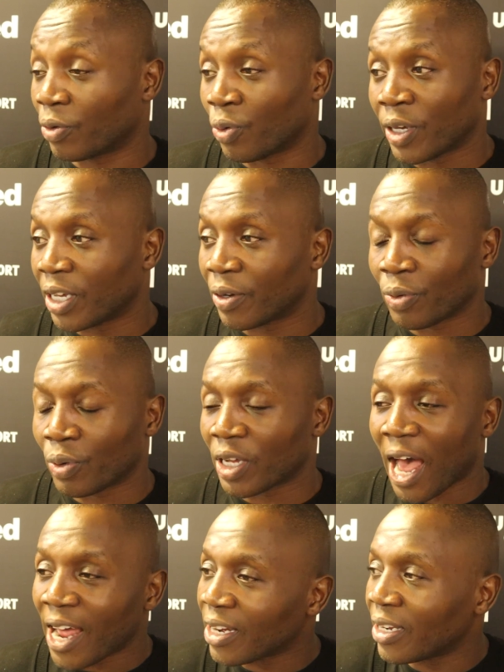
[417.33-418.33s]
we
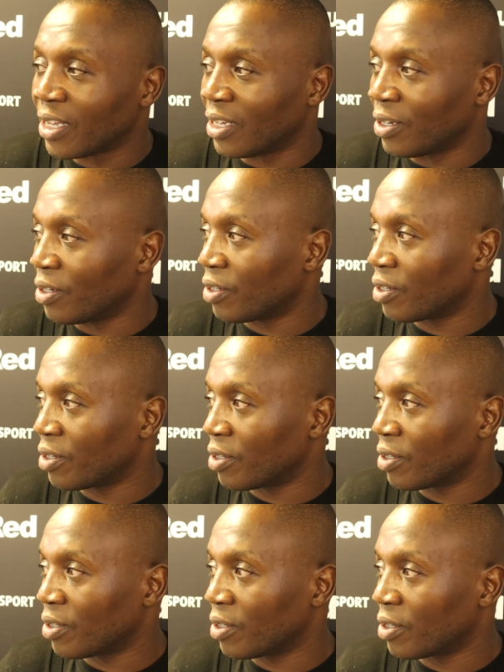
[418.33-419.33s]
Anthony
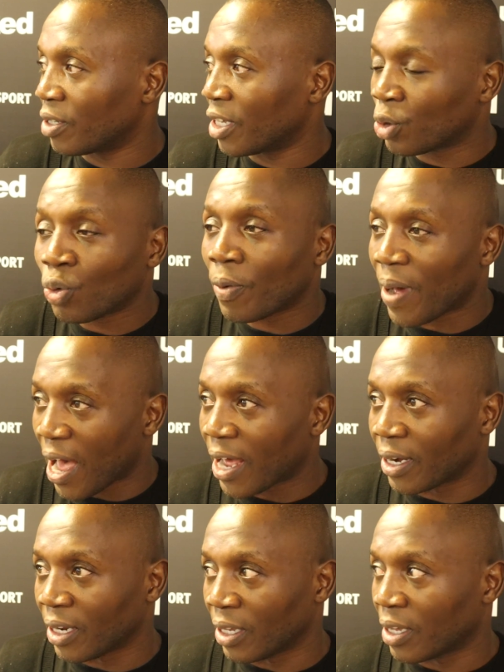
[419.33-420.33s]
is all about
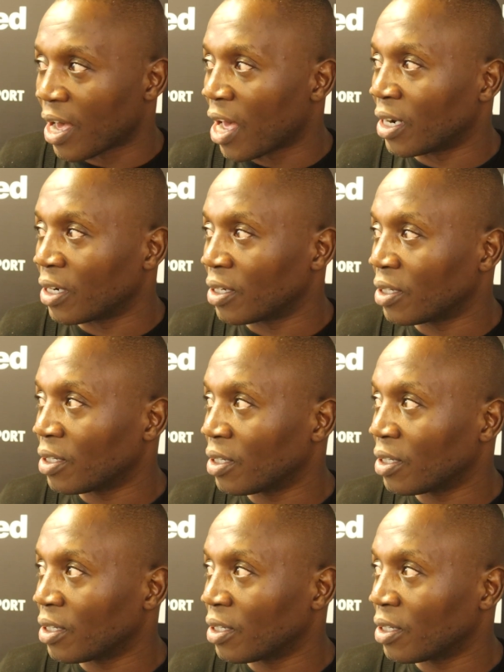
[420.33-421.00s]
Anthony and.